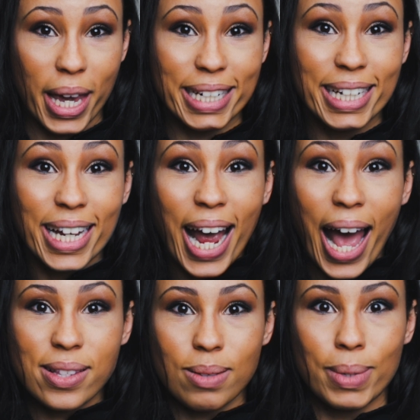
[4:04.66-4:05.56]
made.
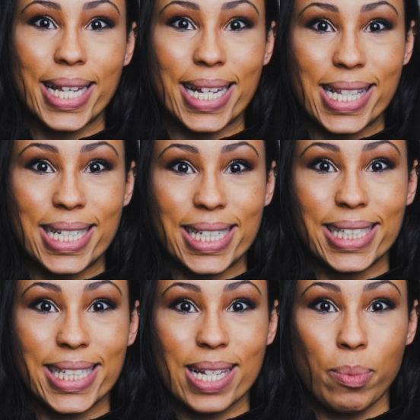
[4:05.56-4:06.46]
And somebody's asking them to
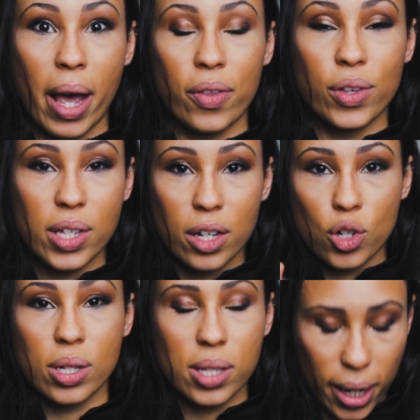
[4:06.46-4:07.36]
hold a smile and they'll say,
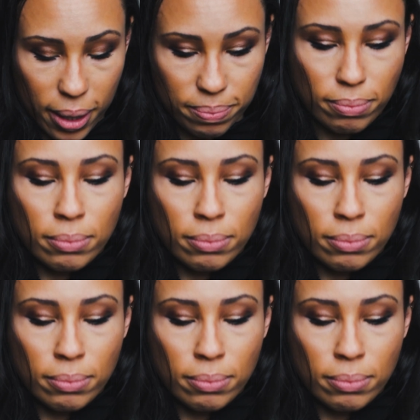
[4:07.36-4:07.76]
just a second.